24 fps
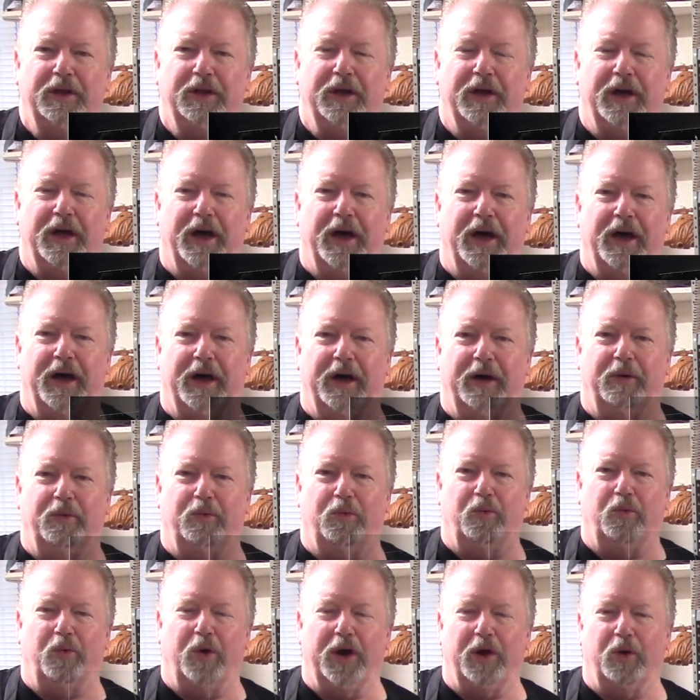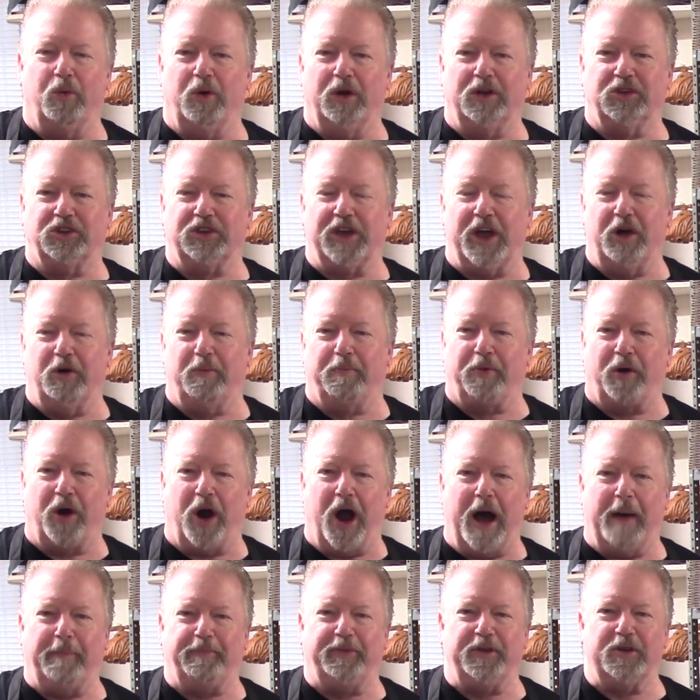one-to-one scale
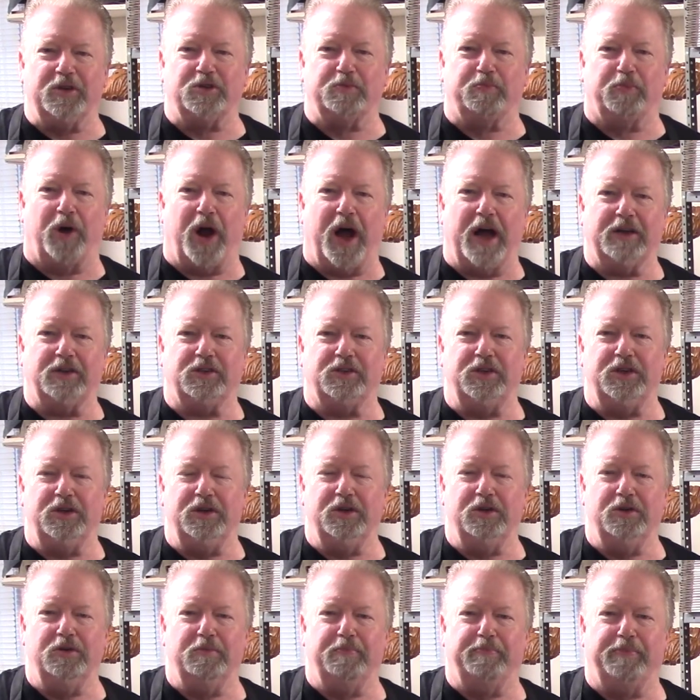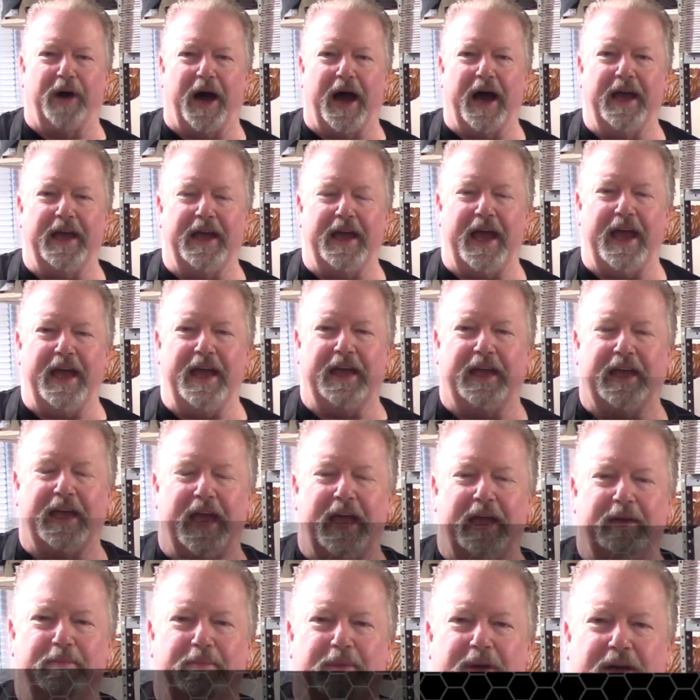prop that's brought to you by
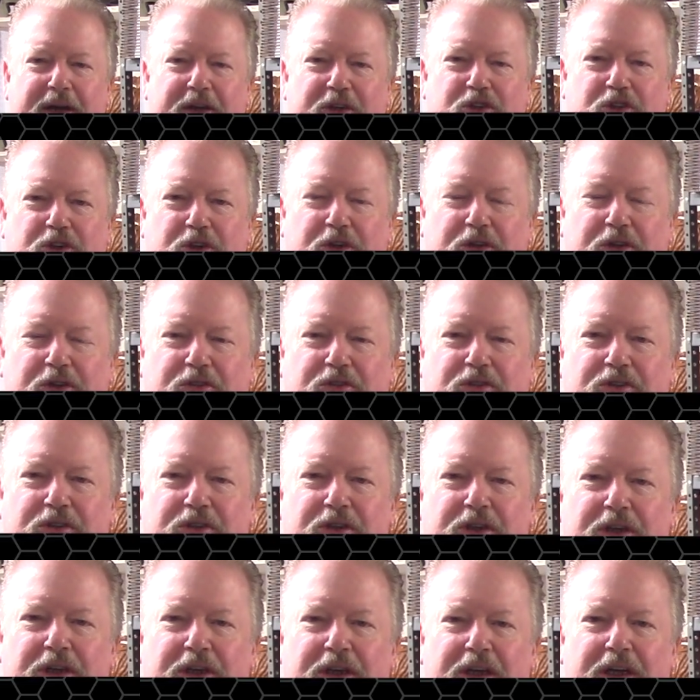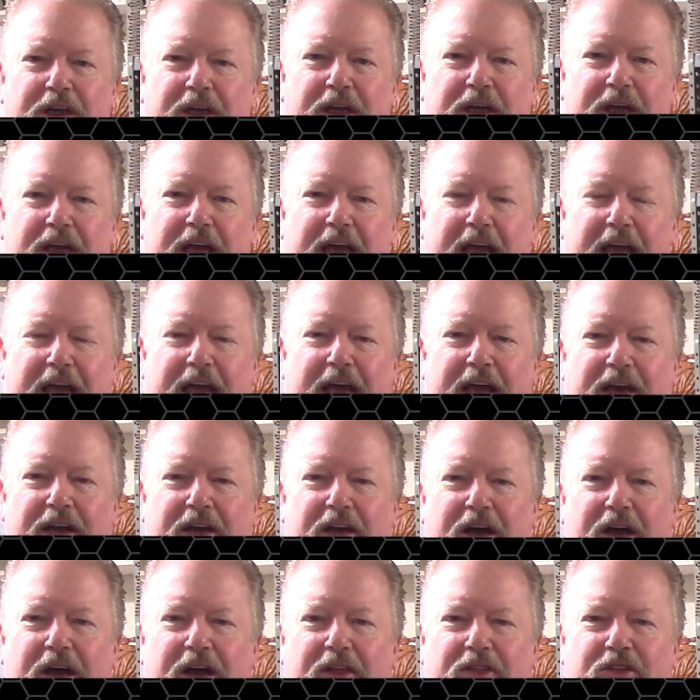8K Miniatures. And
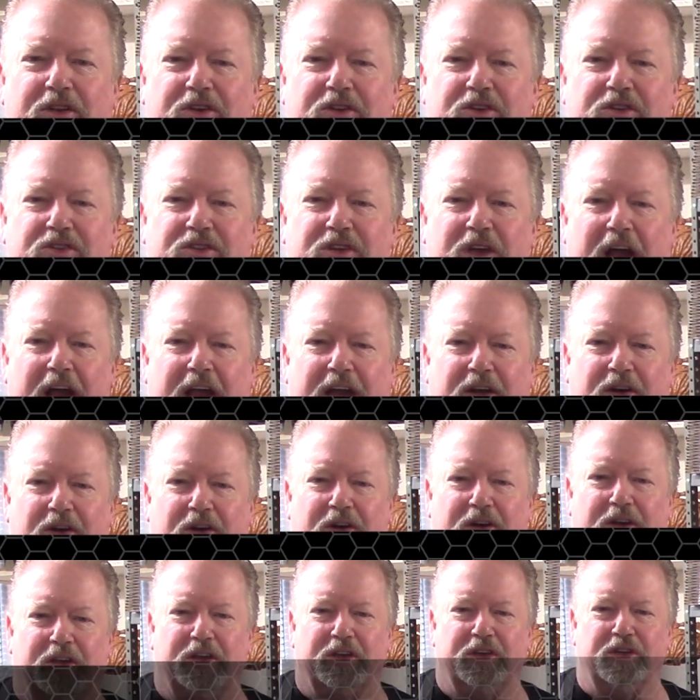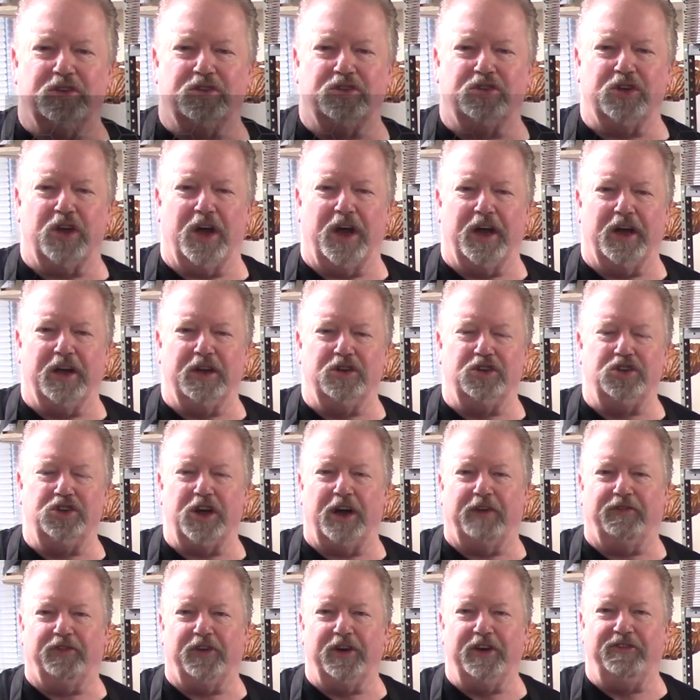the designer is
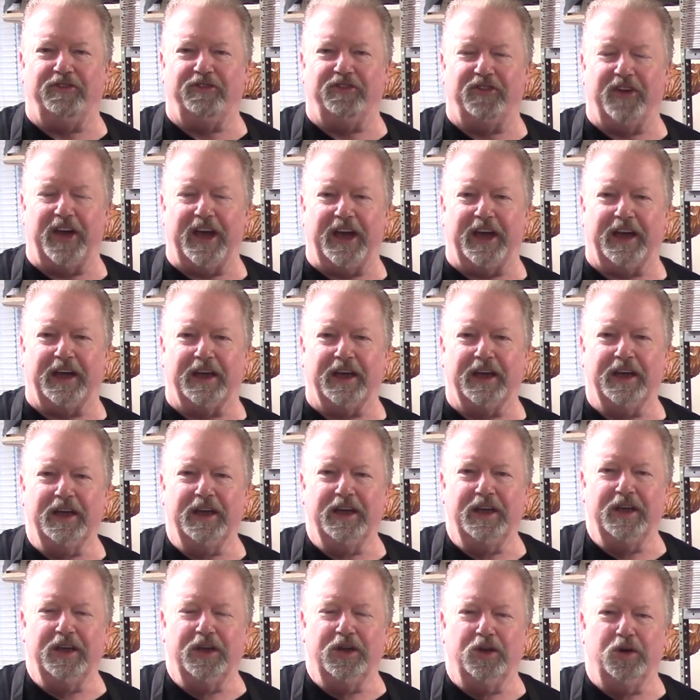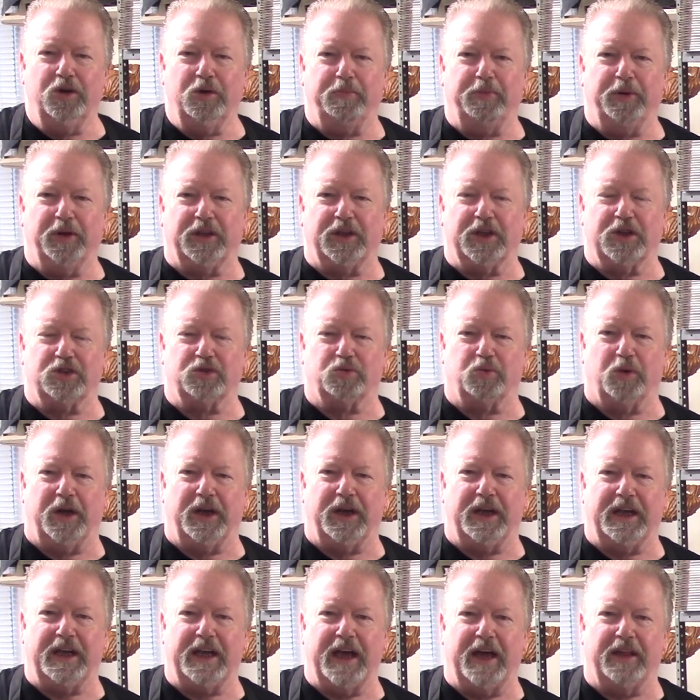Jeffrey Fink, who put this one
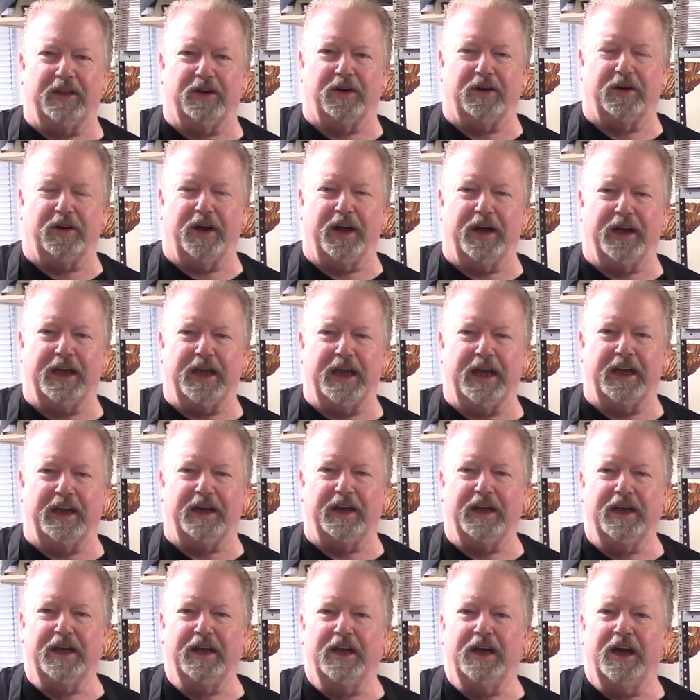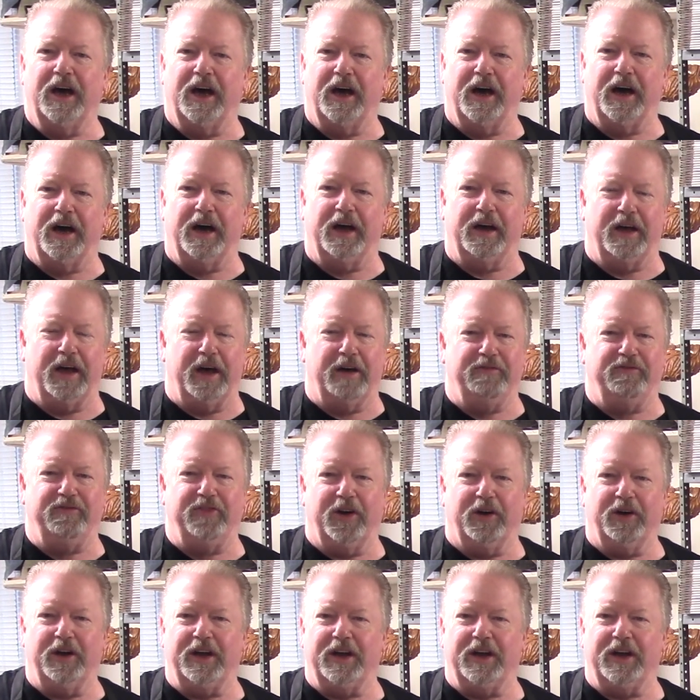together. Again, a very